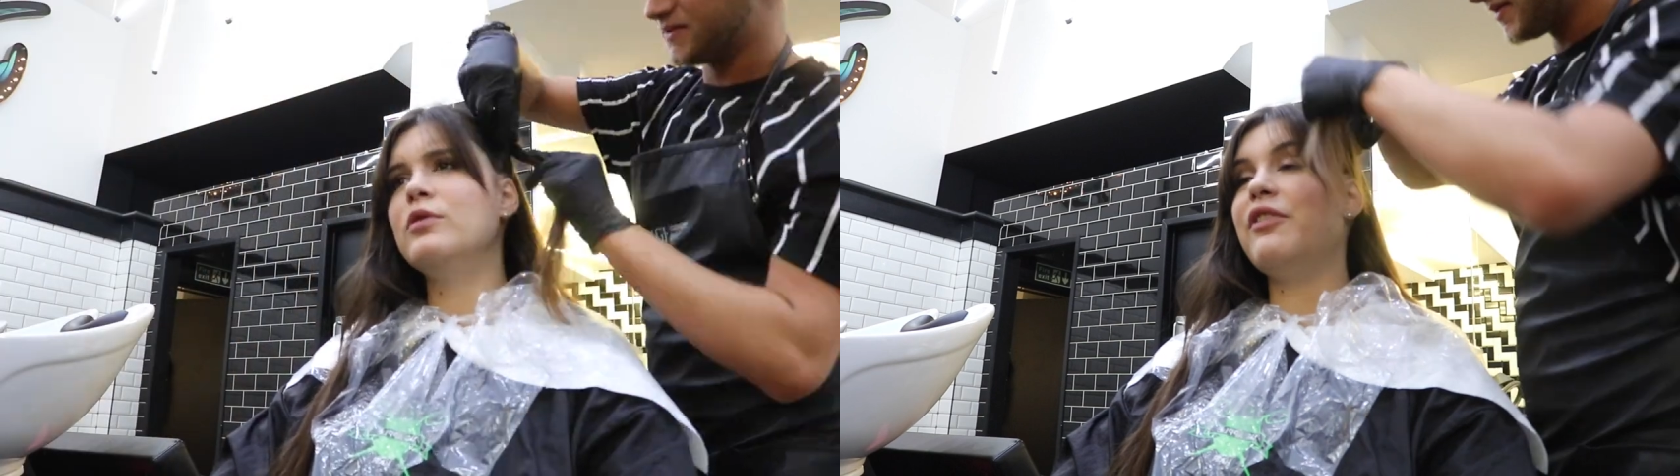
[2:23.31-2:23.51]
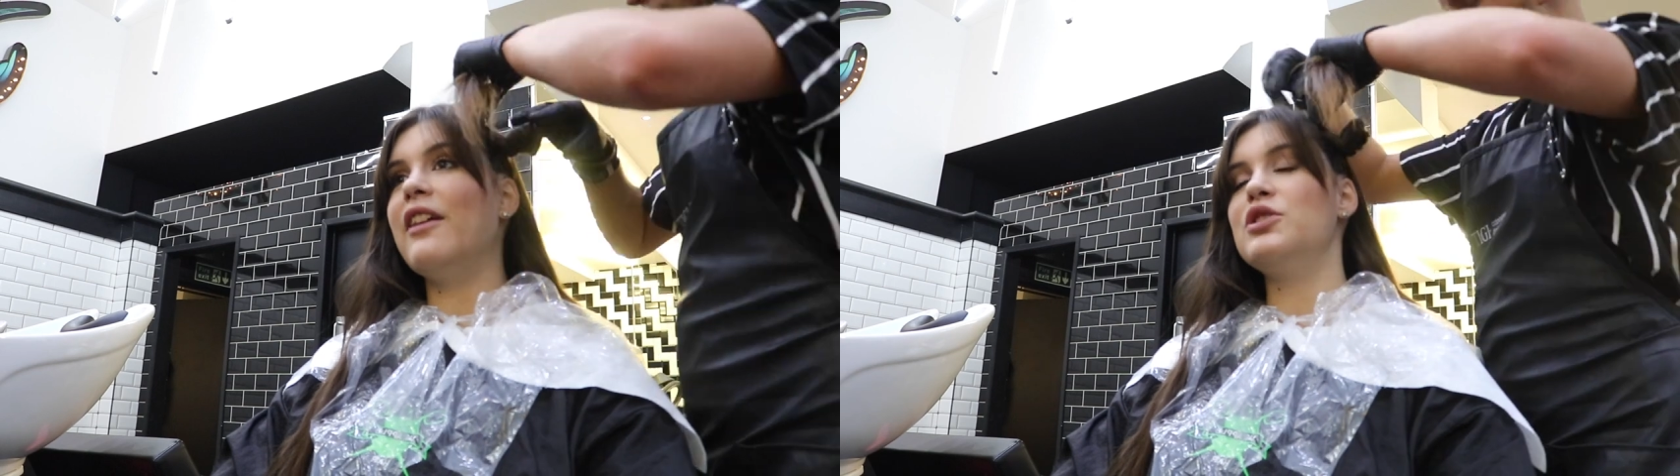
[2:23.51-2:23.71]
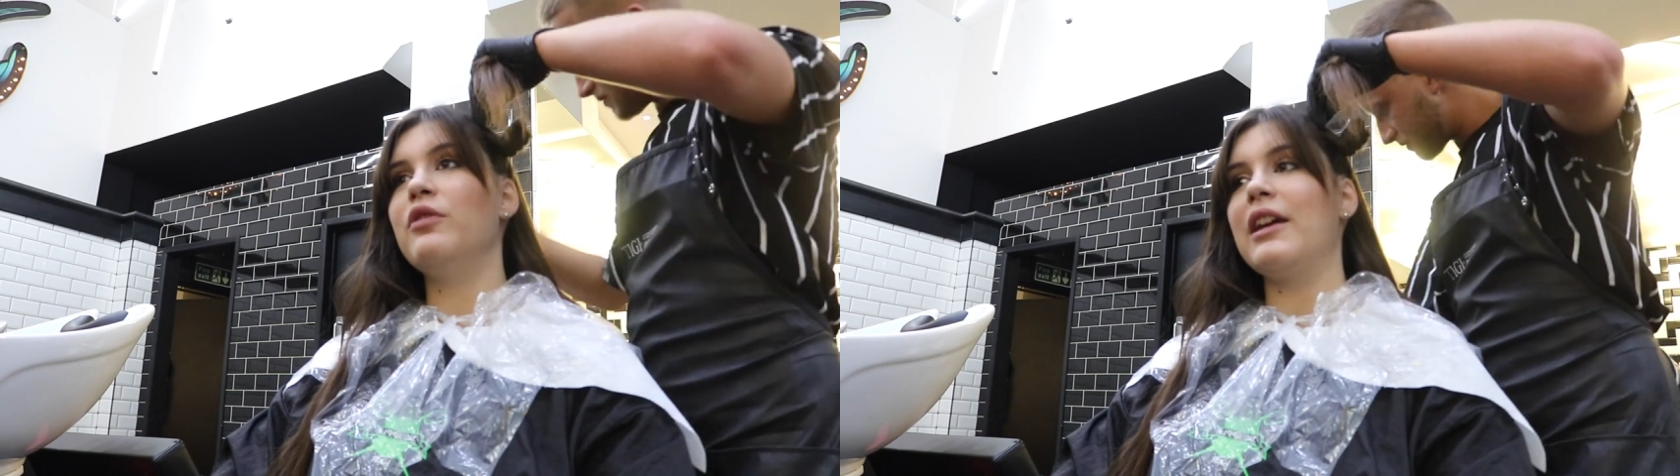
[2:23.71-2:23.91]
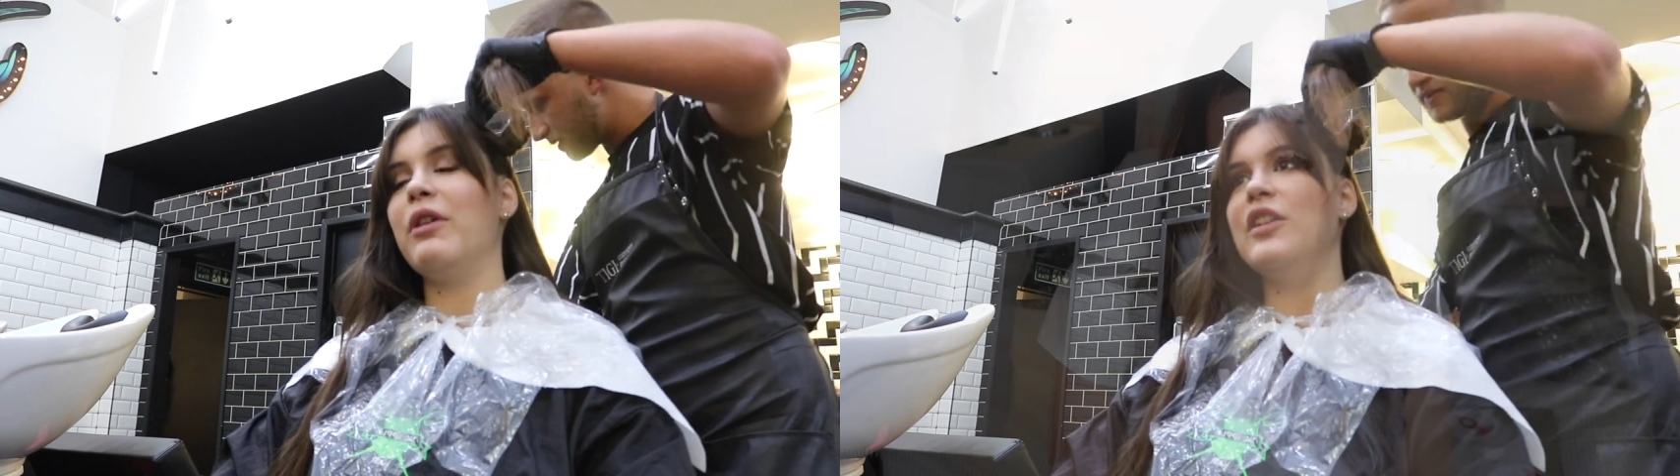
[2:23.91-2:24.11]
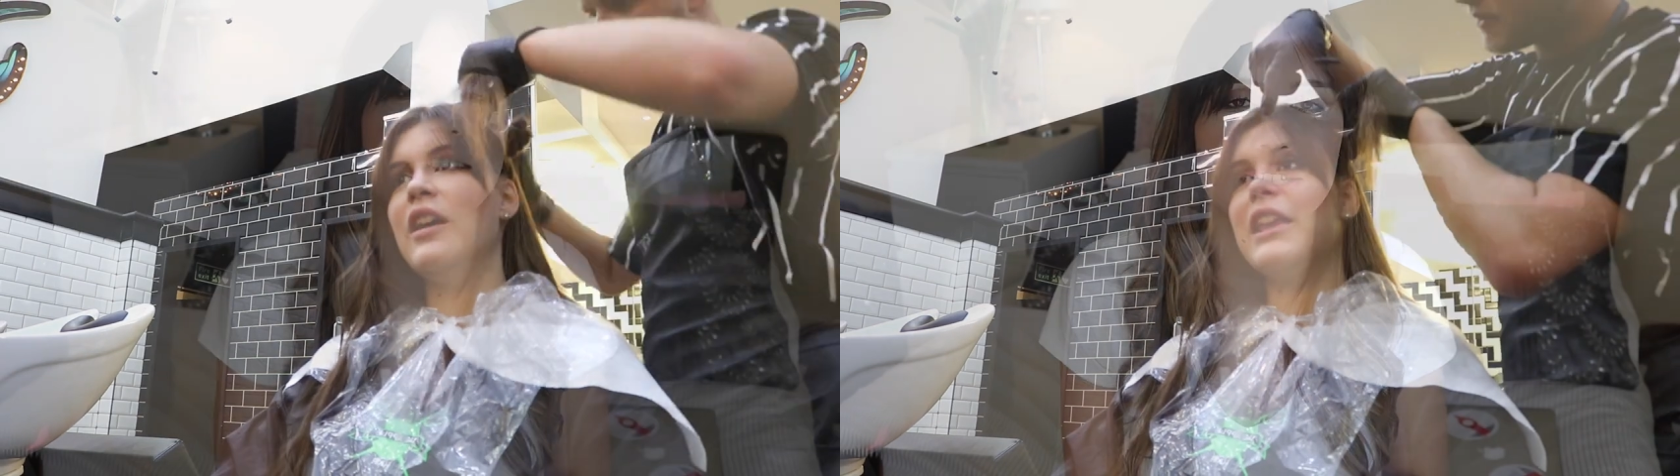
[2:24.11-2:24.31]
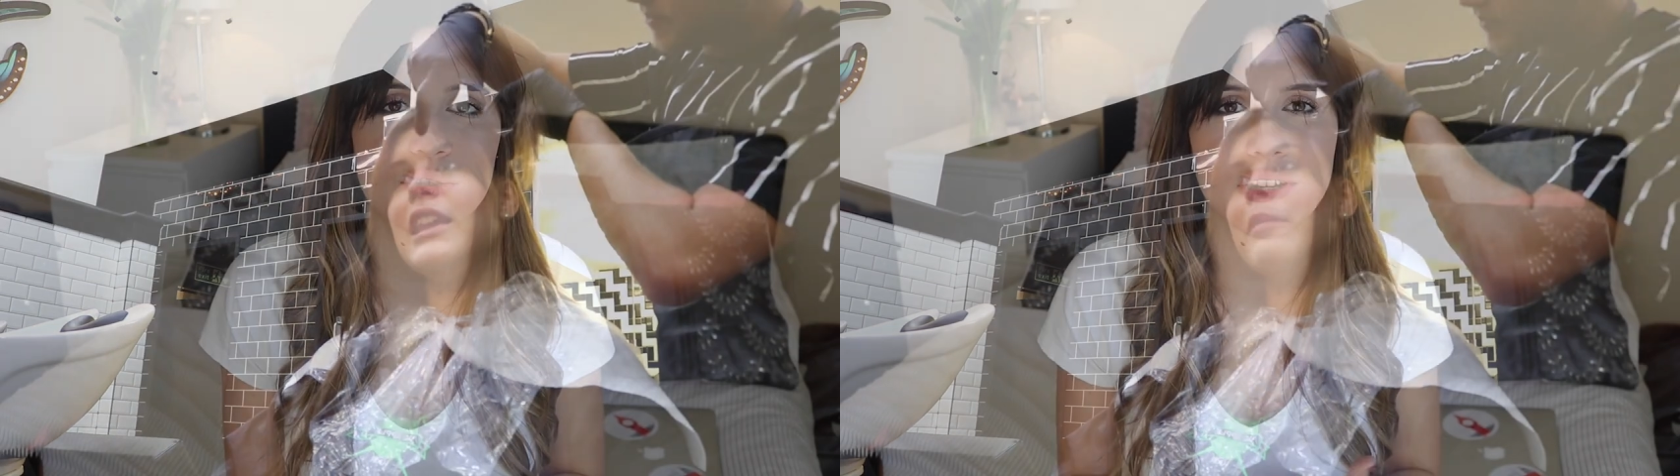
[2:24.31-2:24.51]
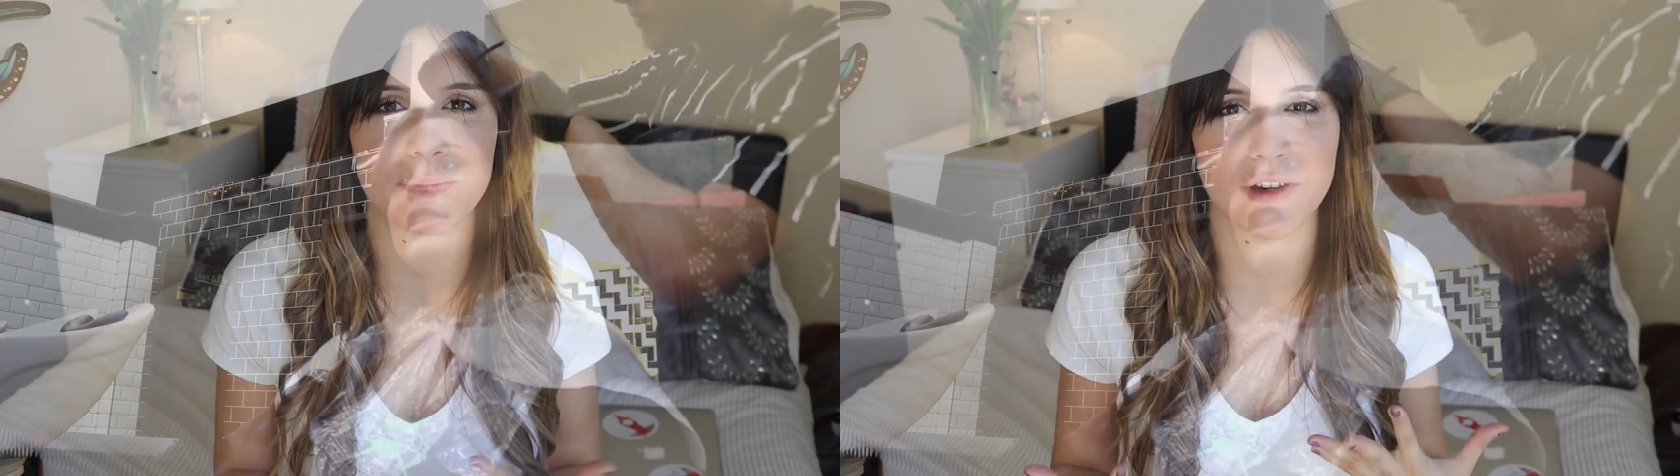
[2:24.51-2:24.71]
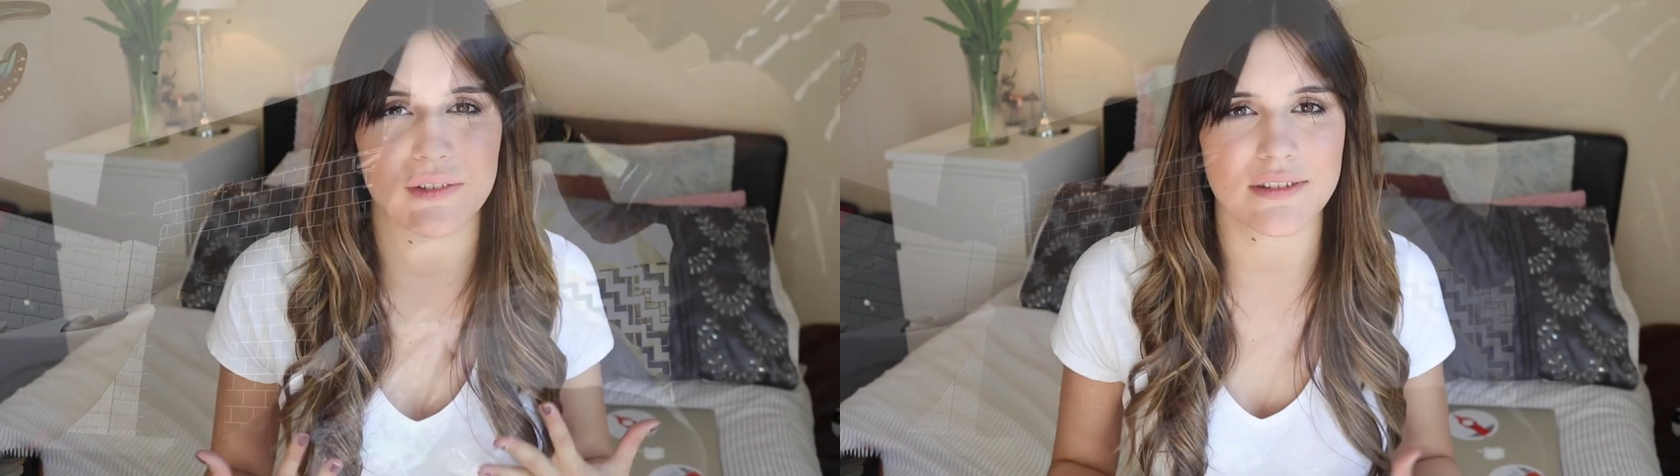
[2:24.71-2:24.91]
and an amazing
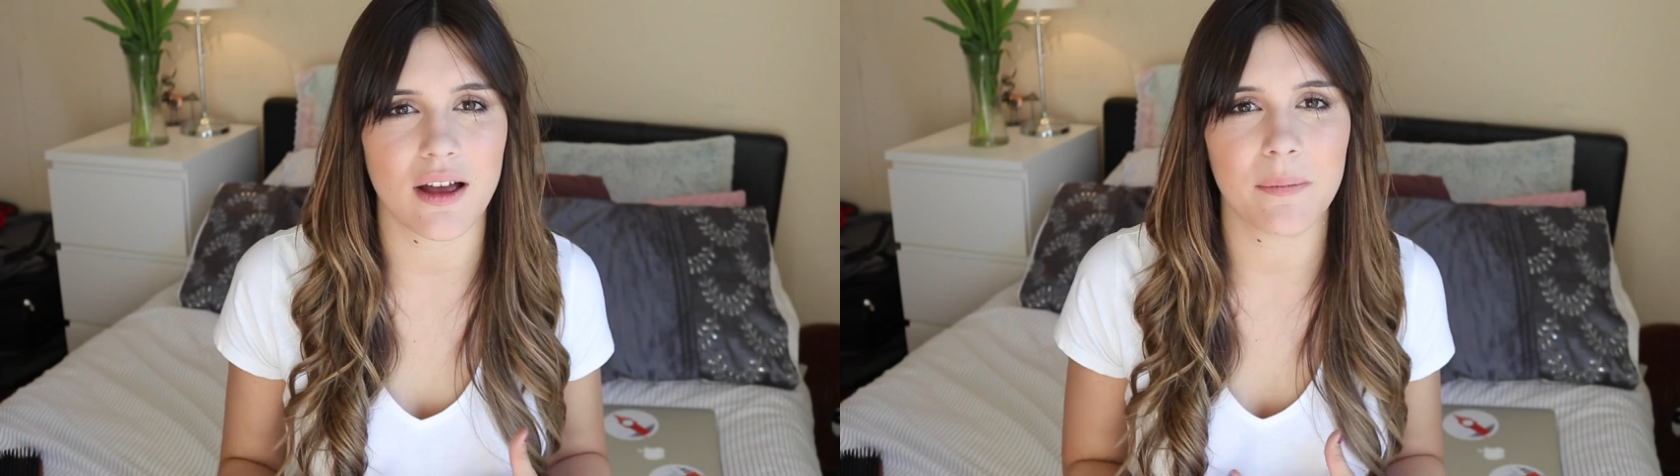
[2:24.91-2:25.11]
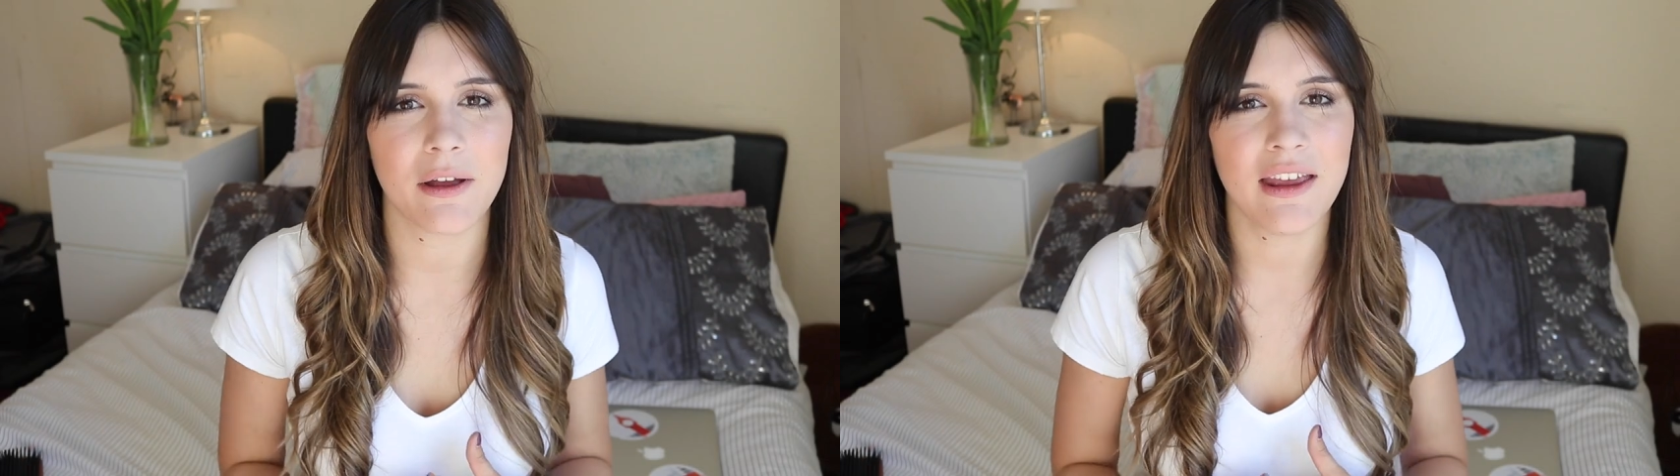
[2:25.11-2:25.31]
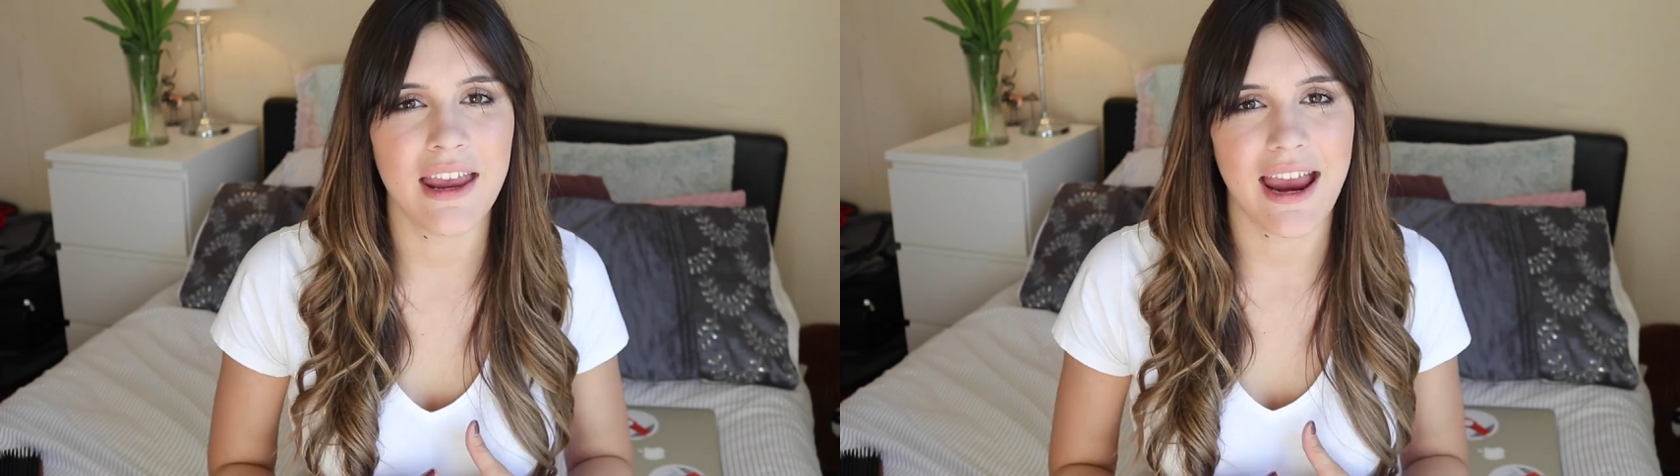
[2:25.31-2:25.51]
treatment on top